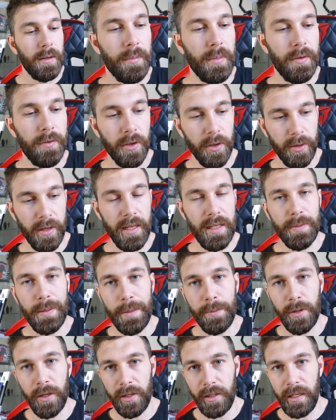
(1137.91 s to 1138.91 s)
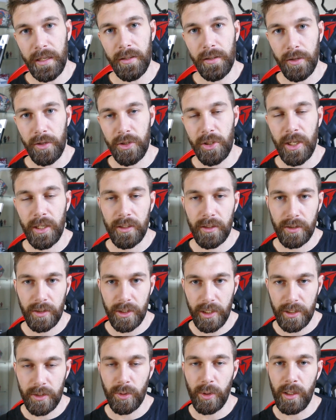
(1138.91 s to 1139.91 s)
But if you're one of these people that only has a Logitech
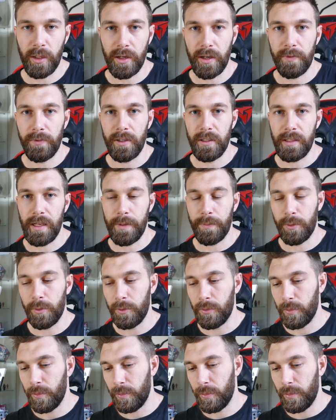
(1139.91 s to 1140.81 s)
G920, for example,